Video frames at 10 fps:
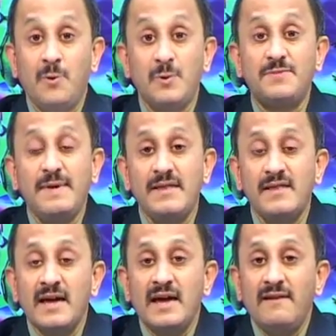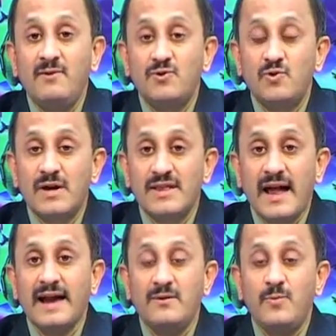Which means, if you took a
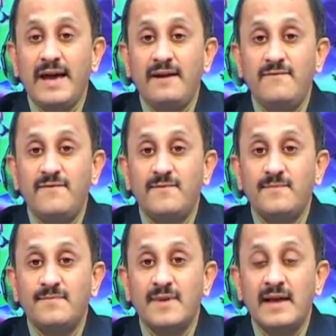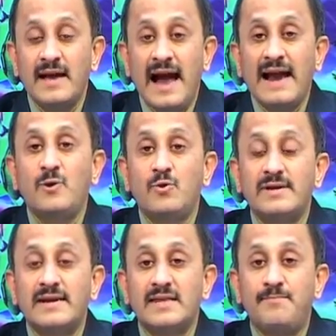sine wave and
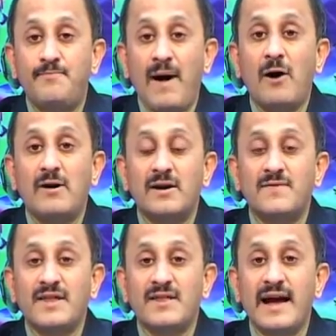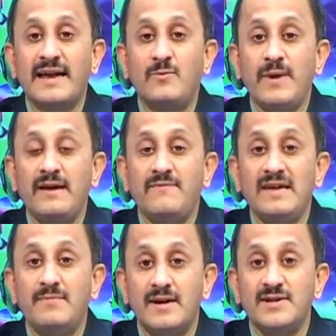looked at the power of the sine wave
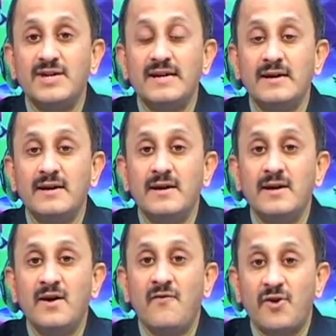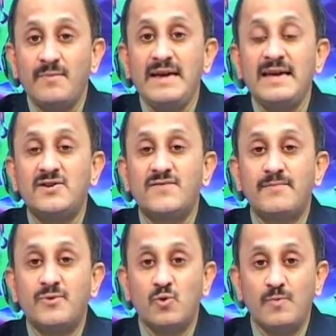emerging from each of
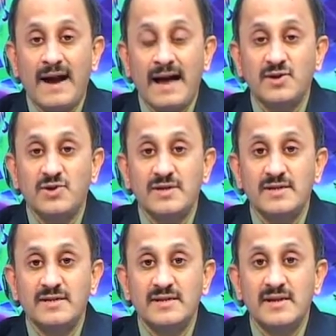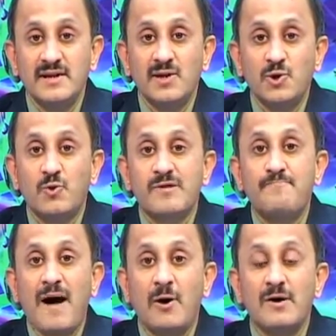the two branches, those
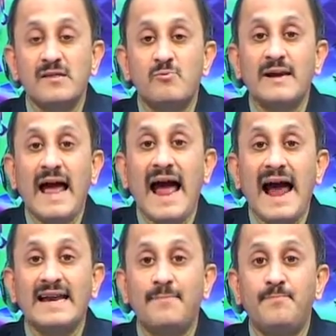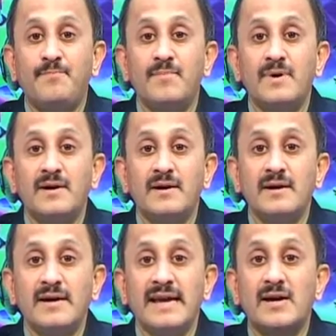powers would add up
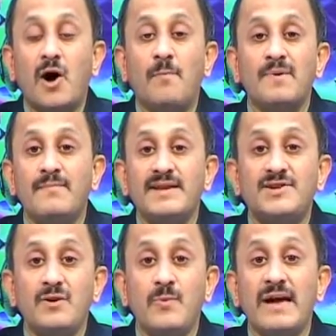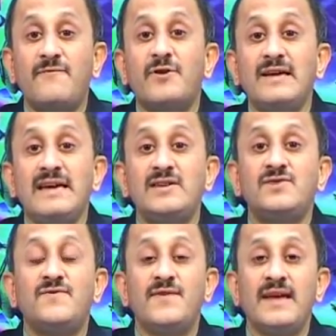in a complementary way for
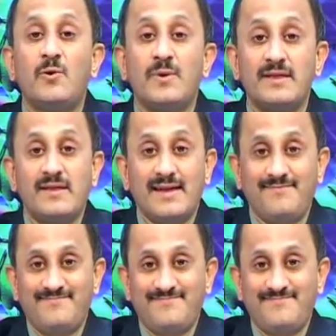each frequency.